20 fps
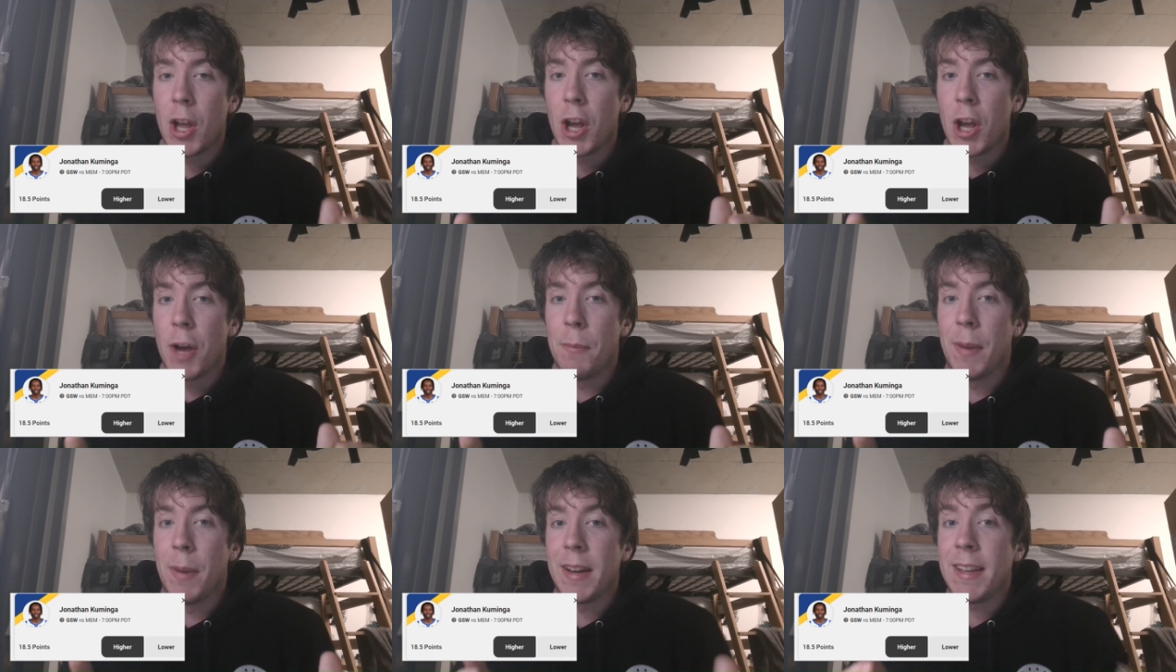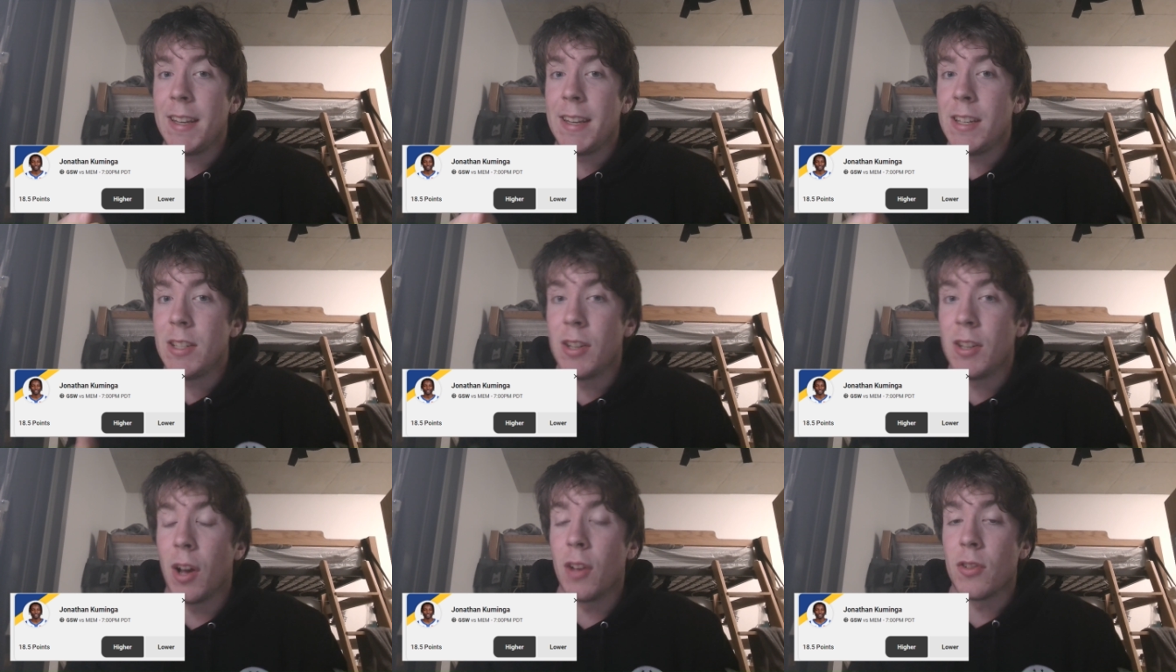but he
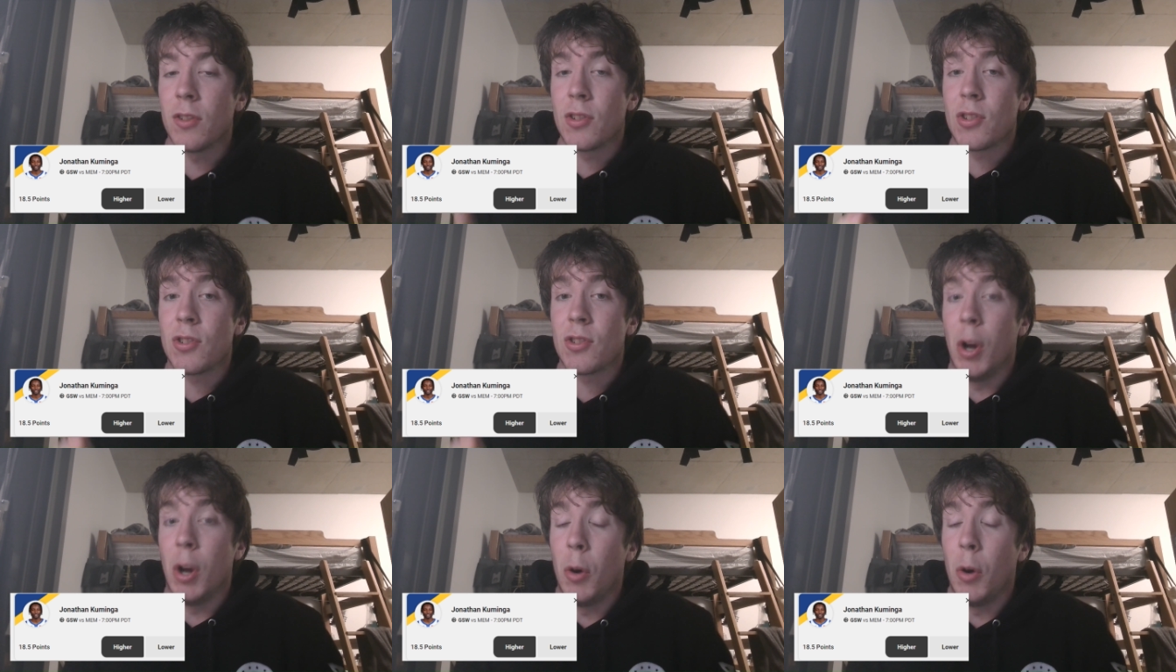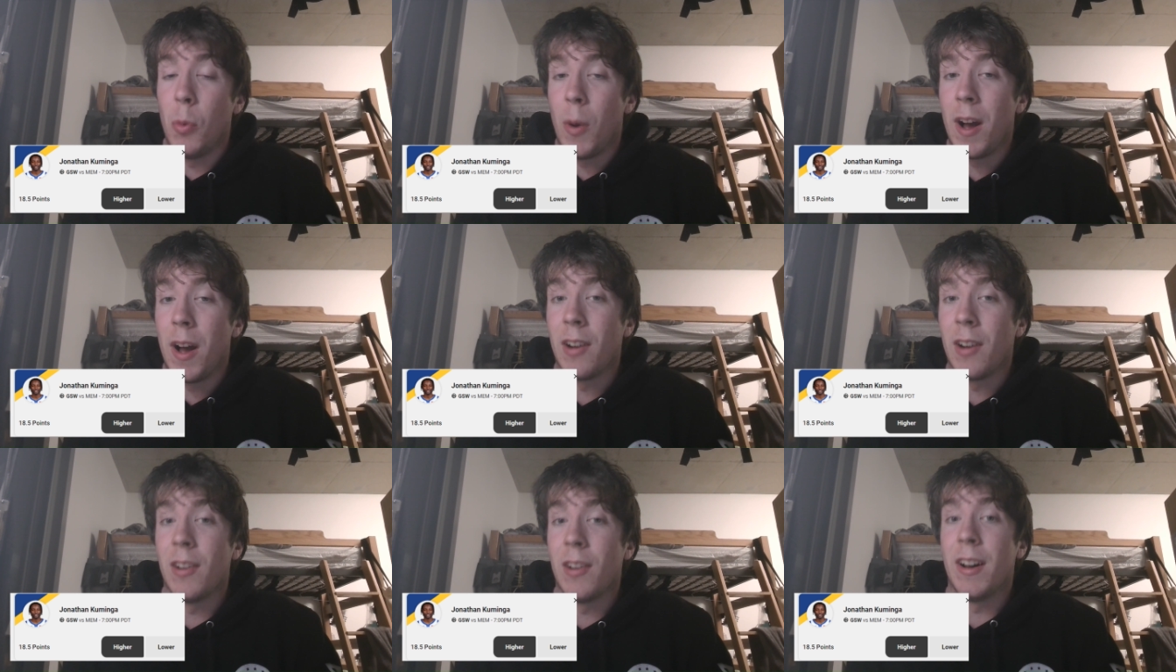does so
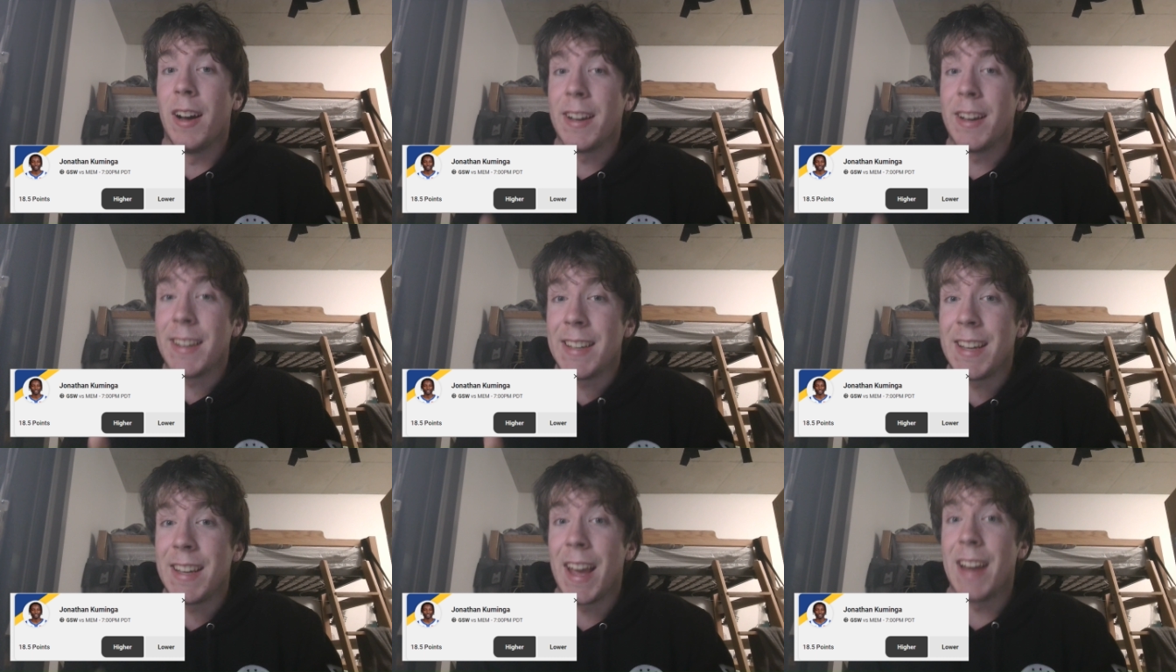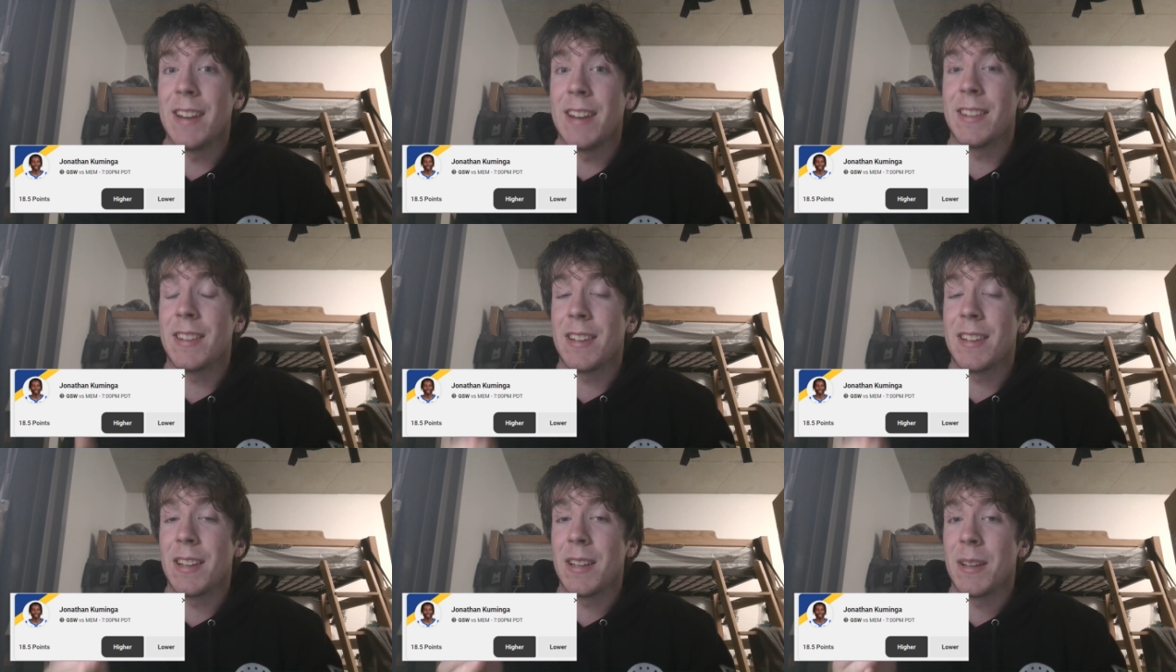well
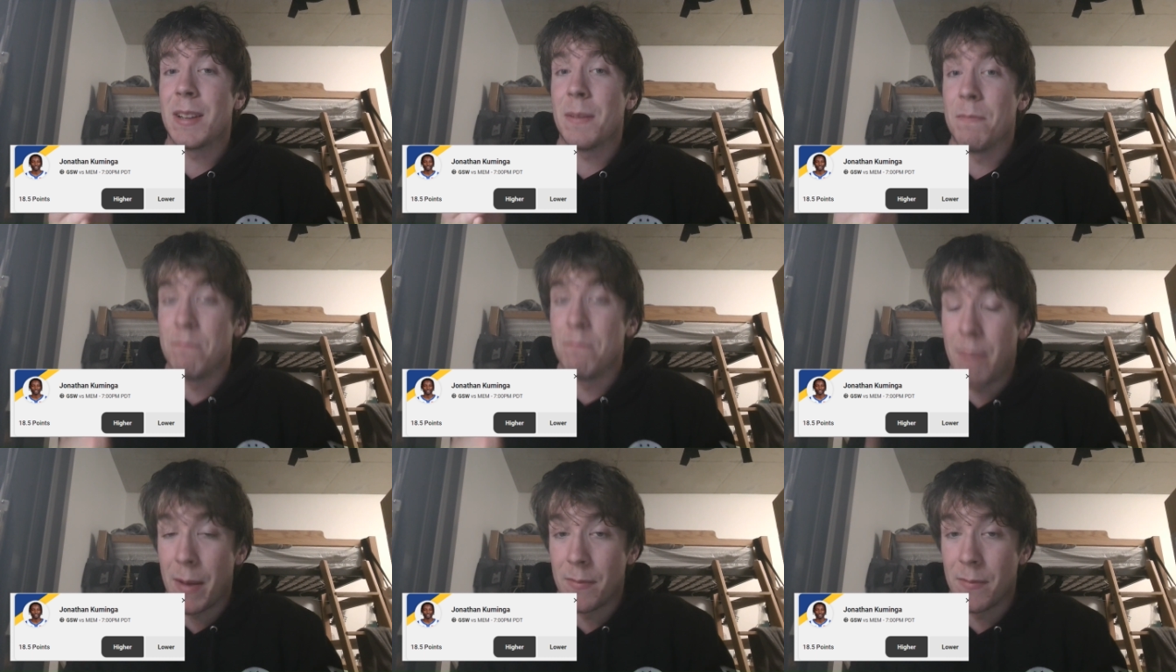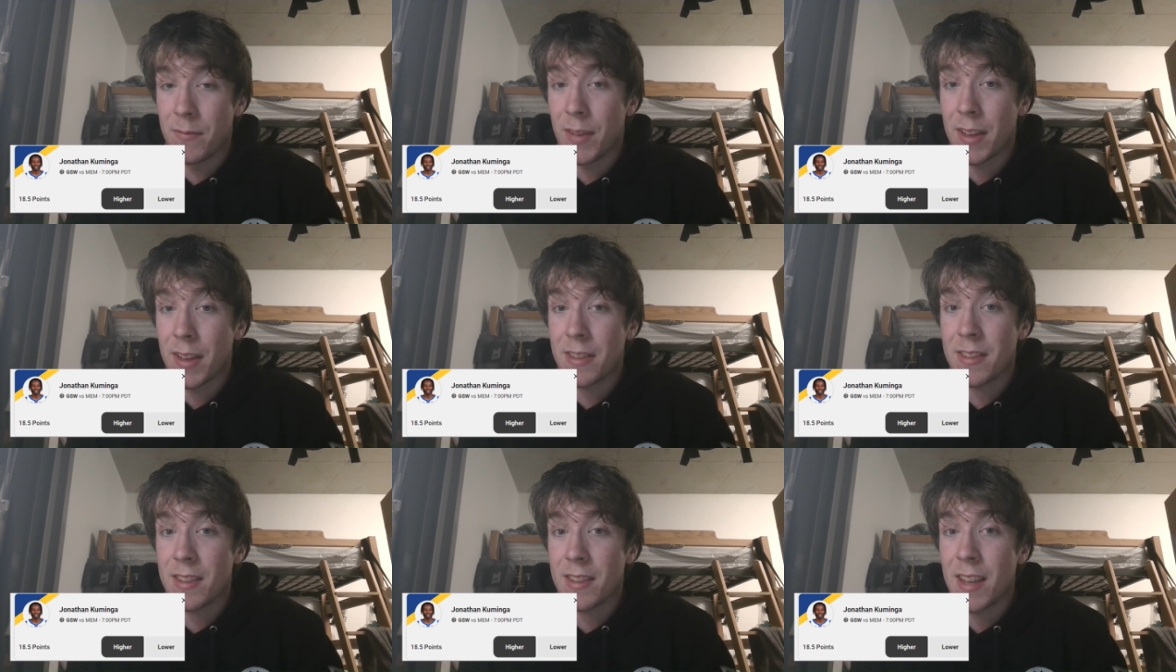against
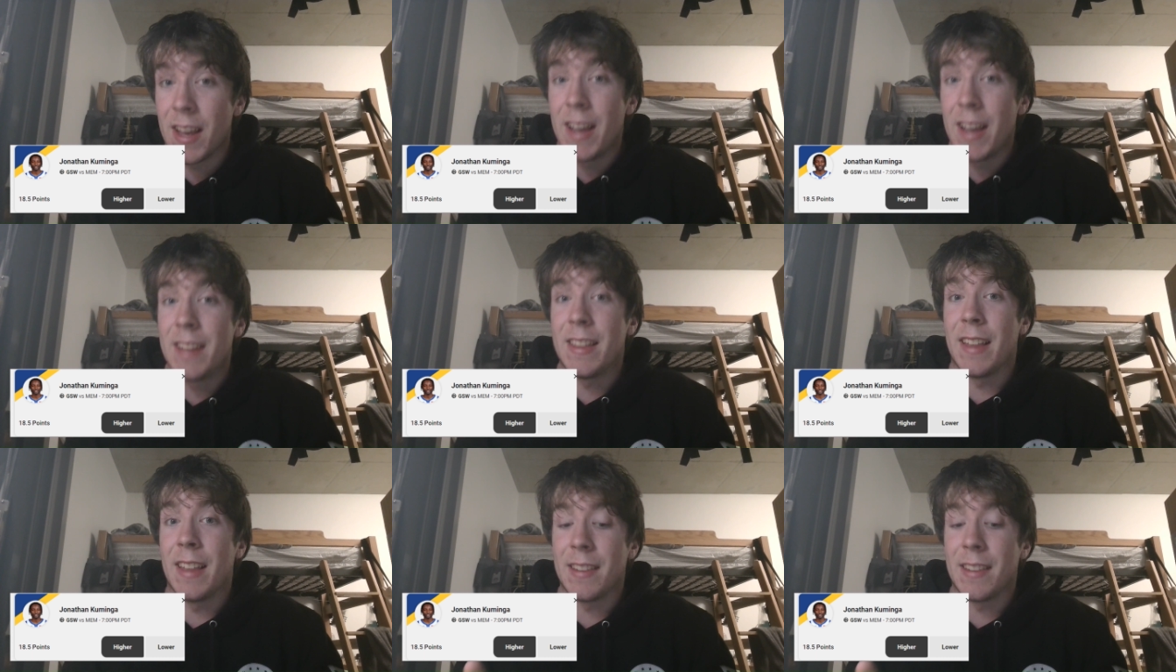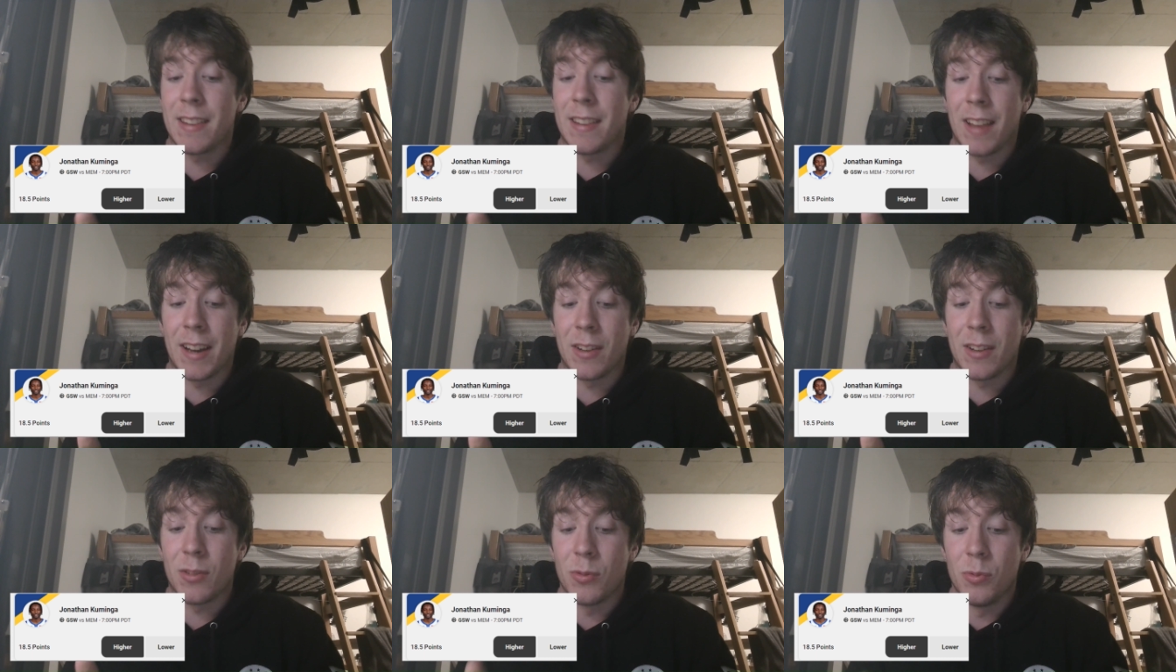Memphis that this
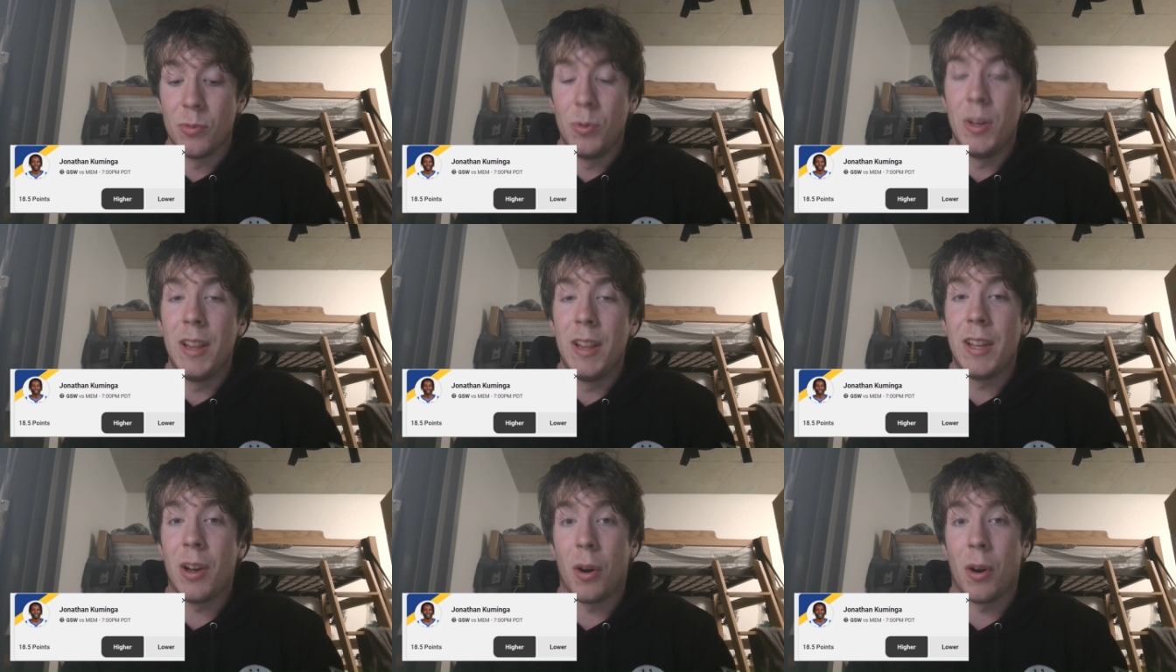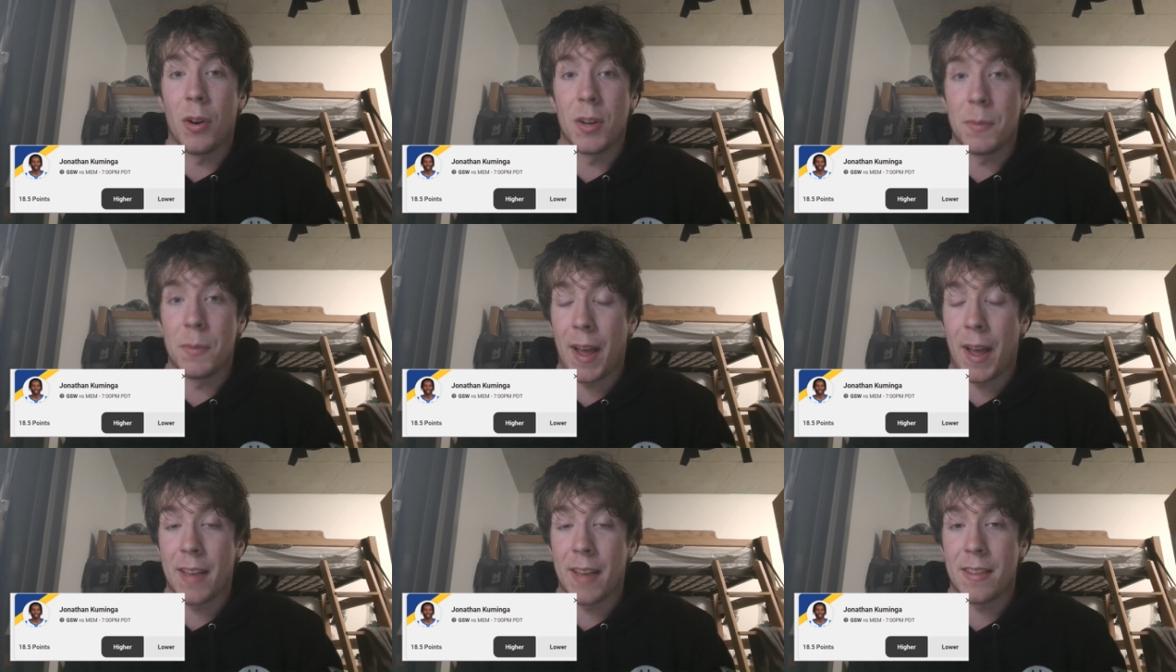line is really hard to
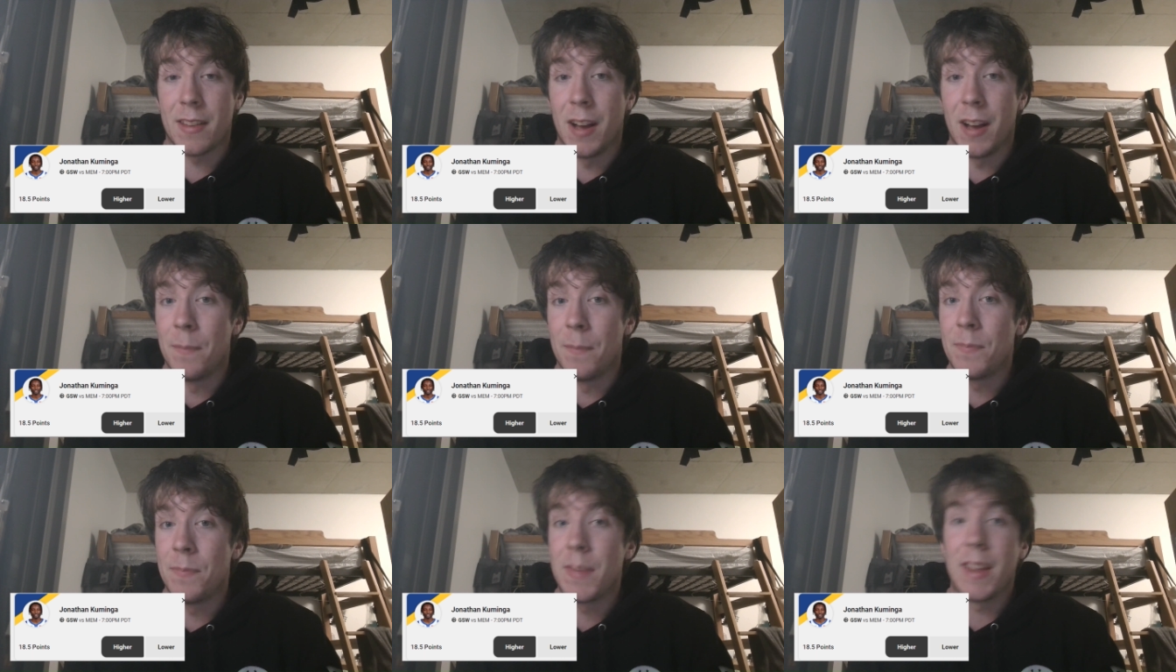pass up.